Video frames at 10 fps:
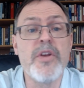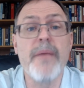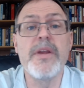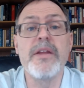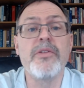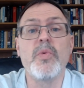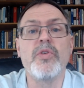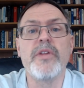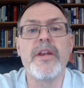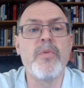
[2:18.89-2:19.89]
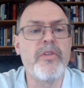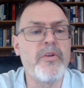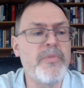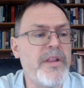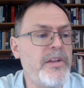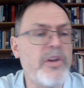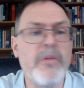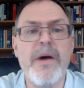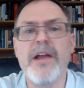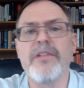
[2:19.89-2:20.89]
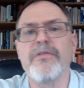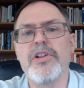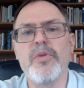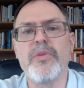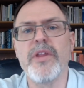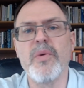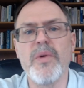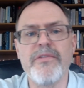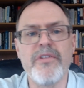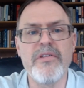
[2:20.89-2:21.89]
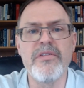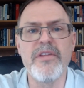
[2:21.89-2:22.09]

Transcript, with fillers: not be in the world anymore there'd be like a little pile of clothing wherever